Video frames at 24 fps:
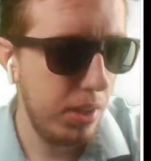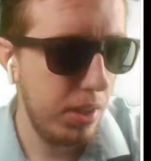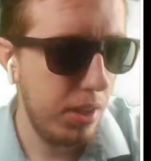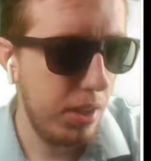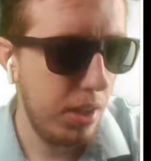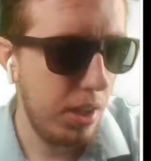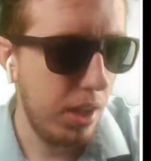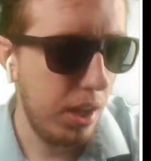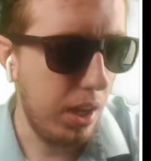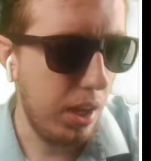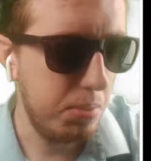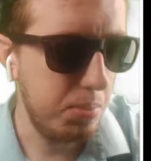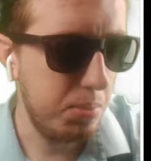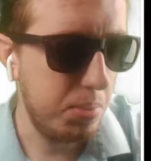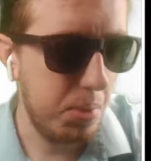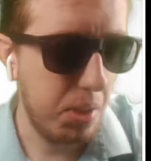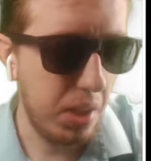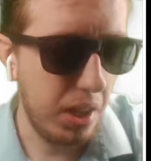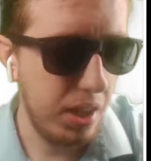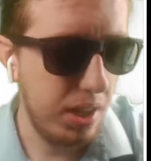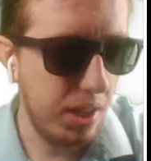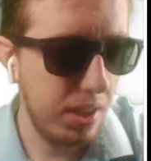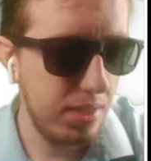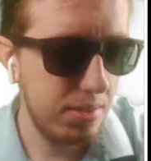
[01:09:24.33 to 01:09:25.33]
and
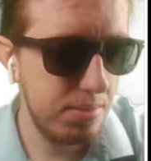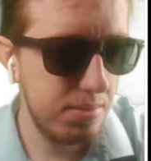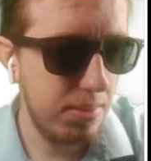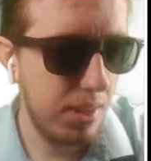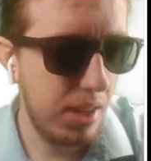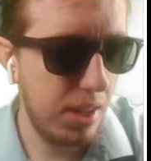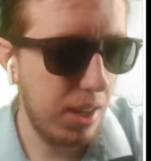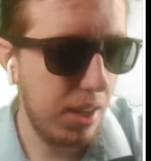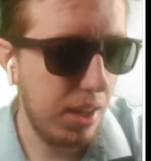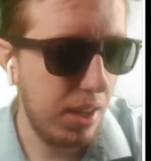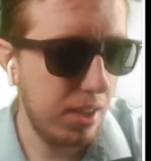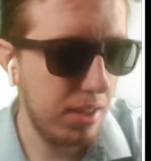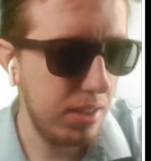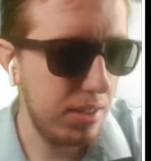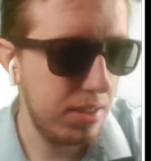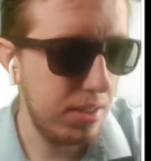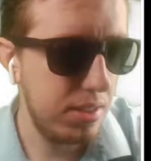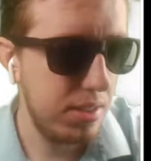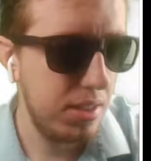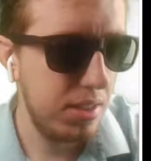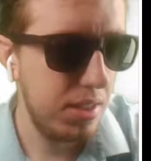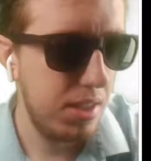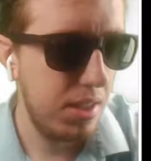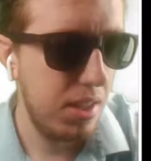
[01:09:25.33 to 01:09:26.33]
play it.
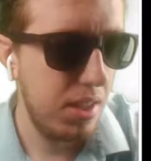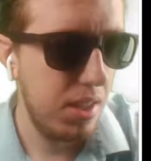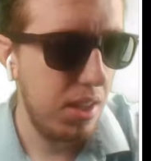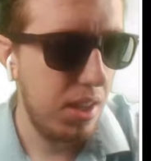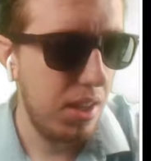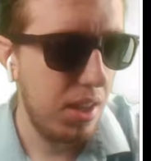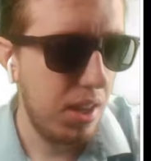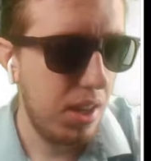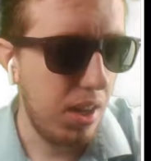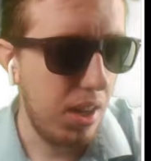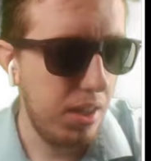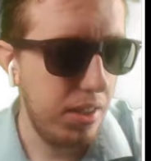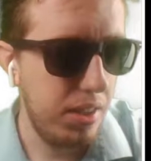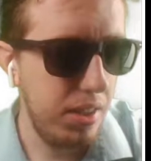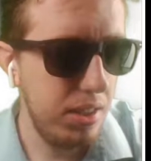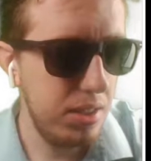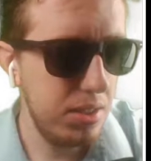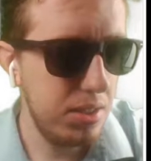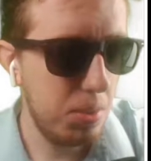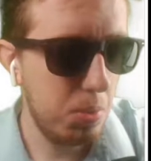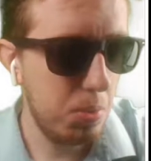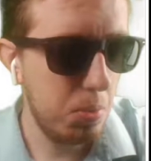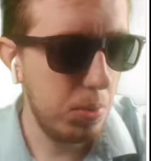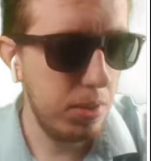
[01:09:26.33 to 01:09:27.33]
And I think
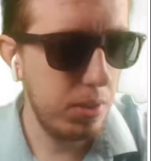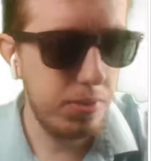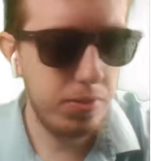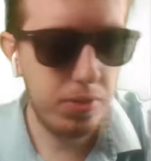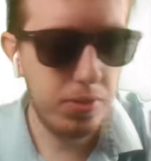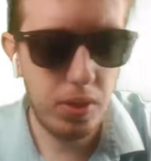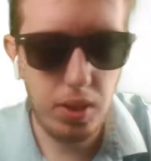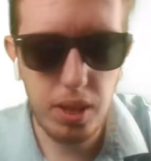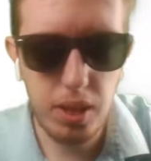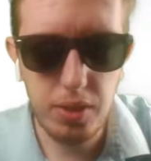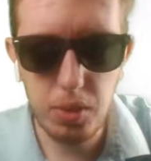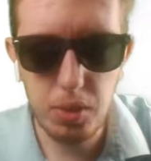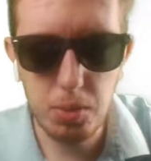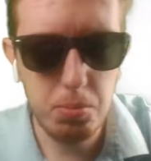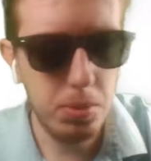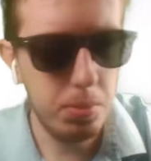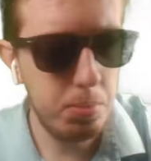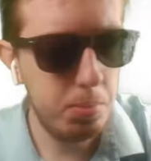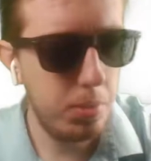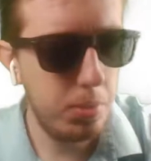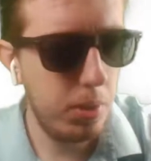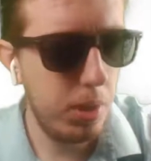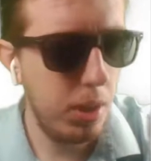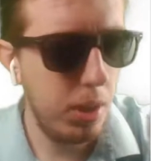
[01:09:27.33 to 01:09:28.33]
it's a really fun level. I'm
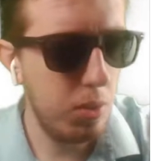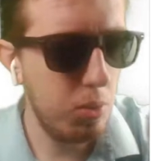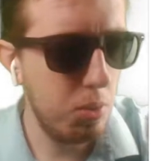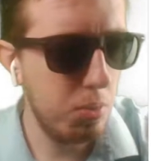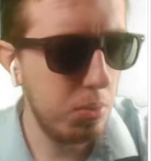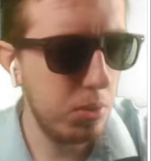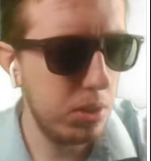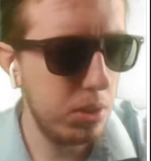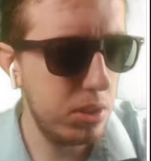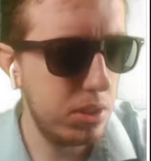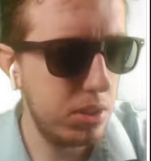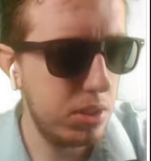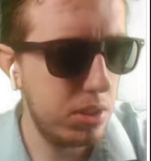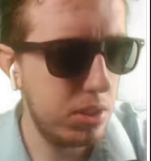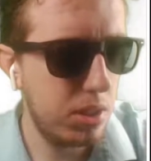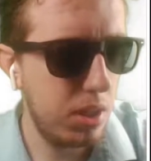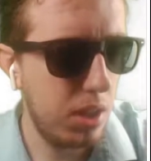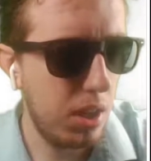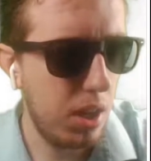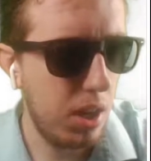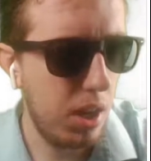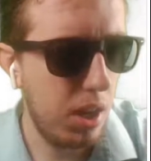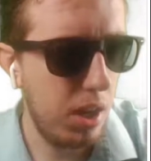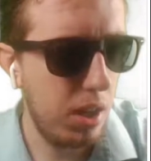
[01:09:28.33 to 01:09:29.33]
going to play it one more
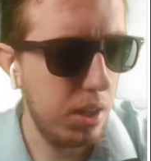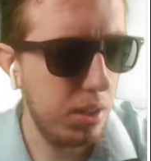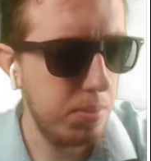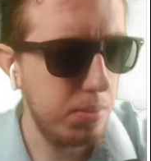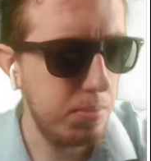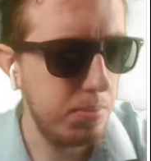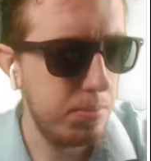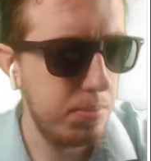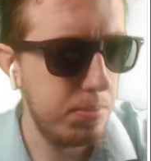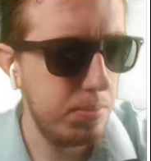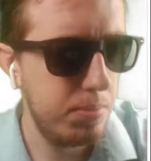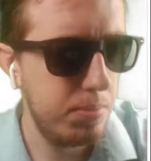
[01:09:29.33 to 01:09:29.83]
time.